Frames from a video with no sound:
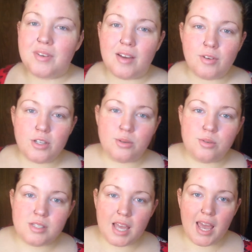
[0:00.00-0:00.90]
Never
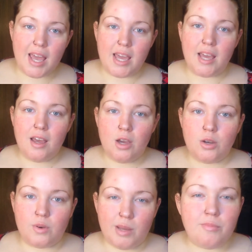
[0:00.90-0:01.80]
used a
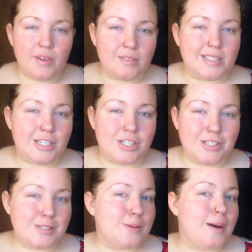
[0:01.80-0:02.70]
cream
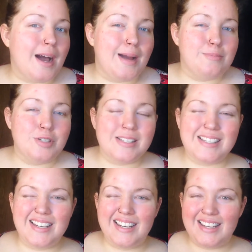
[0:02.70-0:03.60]
foundation, so I'm
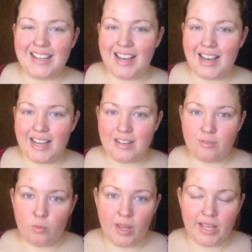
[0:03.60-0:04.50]
just gonna kind
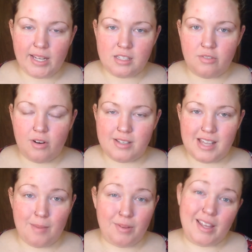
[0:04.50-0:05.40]
of wing it as far as
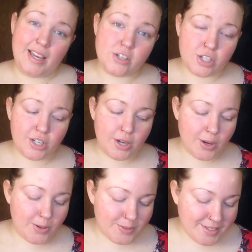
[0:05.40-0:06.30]
application
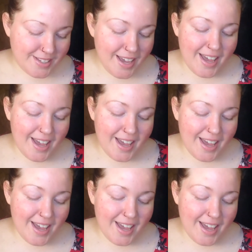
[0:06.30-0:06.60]
goes,